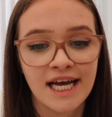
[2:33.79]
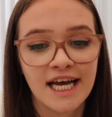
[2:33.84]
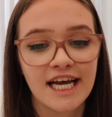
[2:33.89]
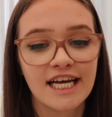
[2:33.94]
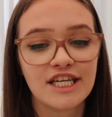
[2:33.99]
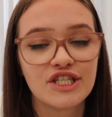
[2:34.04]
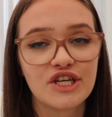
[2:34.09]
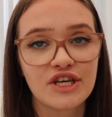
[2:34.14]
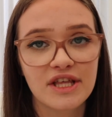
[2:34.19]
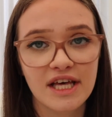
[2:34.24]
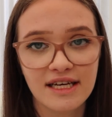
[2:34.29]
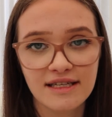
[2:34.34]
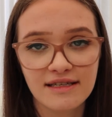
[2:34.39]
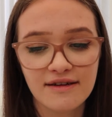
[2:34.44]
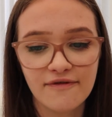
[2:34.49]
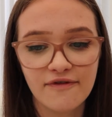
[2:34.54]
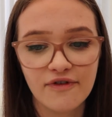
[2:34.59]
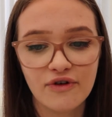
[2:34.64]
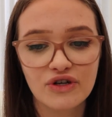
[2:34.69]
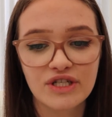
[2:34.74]
In
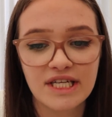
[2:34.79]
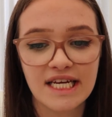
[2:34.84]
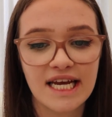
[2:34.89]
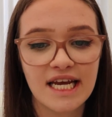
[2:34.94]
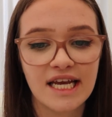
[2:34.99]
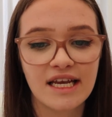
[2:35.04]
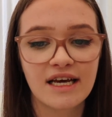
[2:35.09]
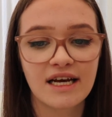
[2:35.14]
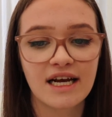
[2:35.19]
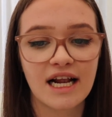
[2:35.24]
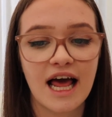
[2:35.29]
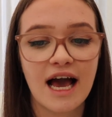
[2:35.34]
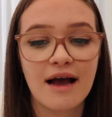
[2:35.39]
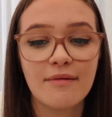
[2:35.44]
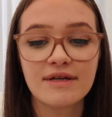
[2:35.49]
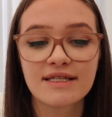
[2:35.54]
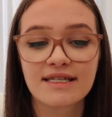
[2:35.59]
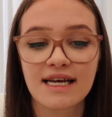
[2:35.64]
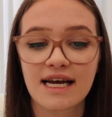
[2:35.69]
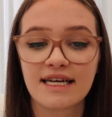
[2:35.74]
2014,
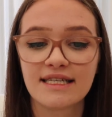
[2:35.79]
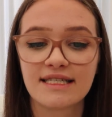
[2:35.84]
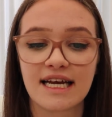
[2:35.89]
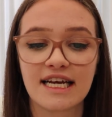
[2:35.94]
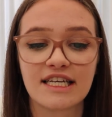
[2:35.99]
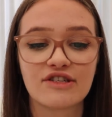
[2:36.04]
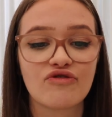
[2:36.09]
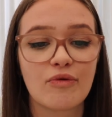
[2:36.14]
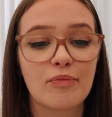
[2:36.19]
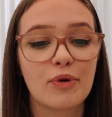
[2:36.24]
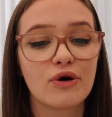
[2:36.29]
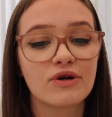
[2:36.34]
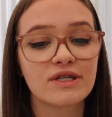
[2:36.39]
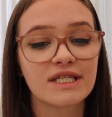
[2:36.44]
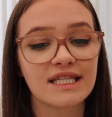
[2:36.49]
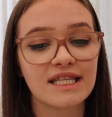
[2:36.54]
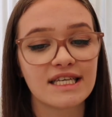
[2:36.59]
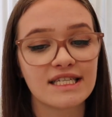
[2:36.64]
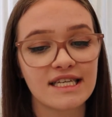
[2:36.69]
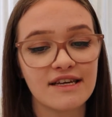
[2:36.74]
climate scientists
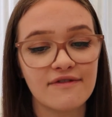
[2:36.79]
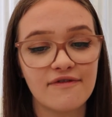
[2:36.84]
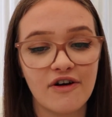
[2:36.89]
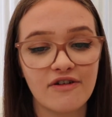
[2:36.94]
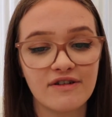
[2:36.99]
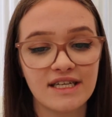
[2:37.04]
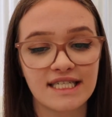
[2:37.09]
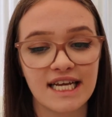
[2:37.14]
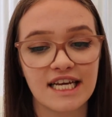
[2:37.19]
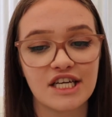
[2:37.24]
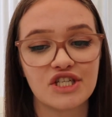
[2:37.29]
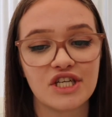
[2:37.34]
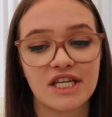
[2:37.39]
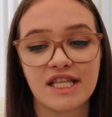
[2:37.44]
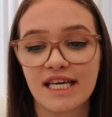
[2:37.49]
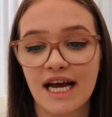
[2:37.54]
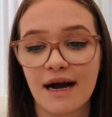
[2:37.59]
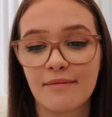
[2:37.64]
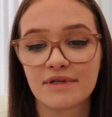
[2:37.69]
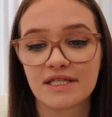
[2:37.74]
reported that deforestation in
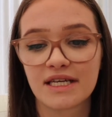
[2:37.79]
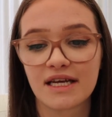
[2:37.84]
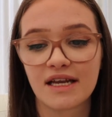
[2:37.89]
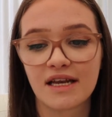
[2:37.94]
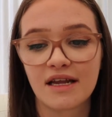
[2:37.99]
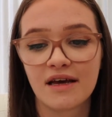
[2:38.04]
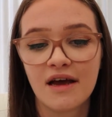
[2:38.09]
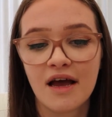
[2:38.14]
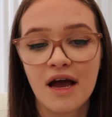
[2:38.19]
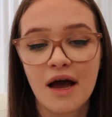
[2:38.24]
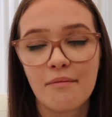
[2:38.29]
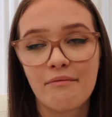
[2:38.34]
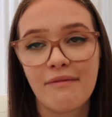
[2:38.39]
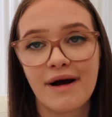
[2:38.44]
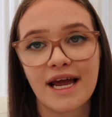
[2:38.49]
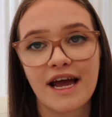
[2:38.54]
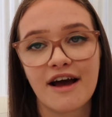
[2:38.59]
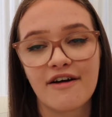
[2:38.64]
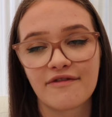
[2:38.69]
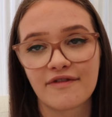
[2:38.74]
the Amazon
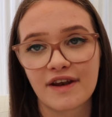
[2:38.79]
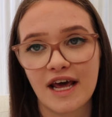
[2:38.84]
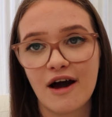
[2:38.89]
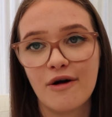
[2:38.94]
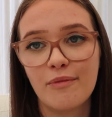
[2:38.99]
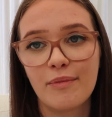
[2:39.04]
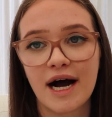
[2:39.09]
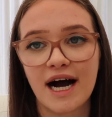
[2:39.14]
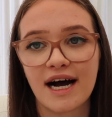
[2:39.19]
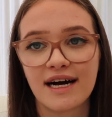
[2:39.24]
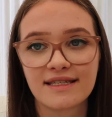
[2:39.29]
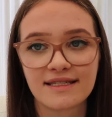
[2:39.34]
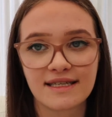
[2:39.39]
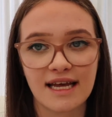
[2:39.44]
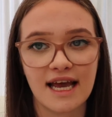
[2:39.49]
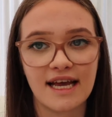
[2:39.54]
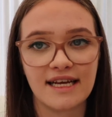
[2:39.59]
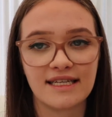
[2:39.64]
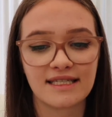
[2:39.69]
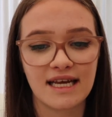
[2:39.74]
may have now passed
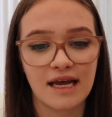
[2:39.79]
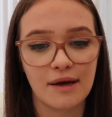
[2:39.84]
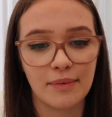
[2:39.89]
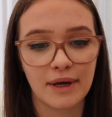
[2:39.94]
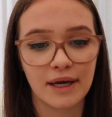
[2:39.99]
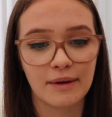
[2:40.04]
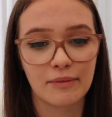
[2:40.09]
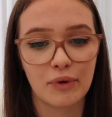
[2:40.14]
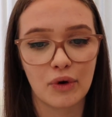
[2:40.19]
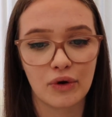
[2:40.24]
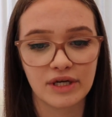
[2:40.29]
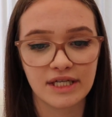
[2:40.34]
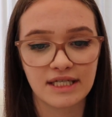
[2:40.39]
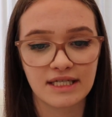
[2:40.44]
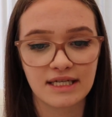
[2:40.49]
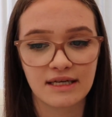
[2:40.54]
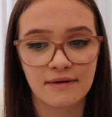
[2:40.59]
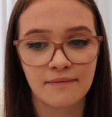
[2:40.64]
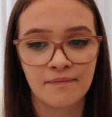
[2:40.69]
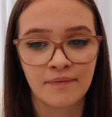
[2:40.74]
a tipping
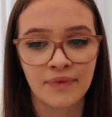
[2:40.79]
point.